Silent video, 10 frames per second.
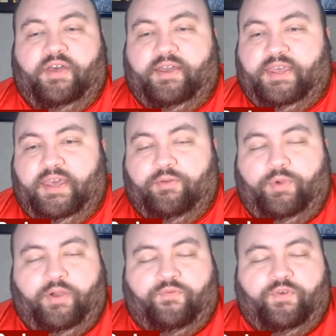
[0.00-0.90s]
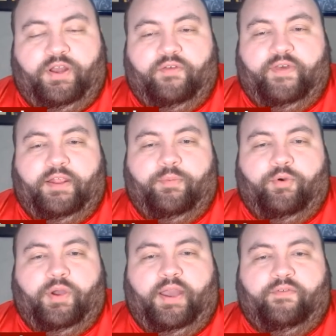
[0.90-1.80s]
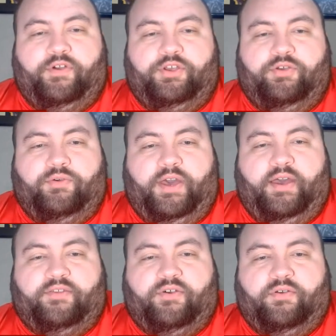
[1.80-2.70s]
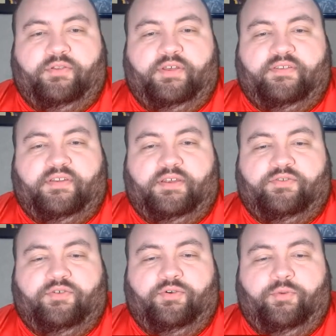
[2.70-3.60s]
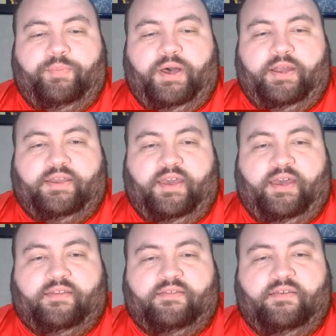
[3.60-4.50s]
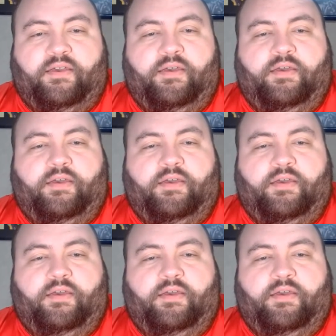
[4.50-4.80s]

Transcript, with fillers: Again, we are free and available wherever you guys are listening to podcasts.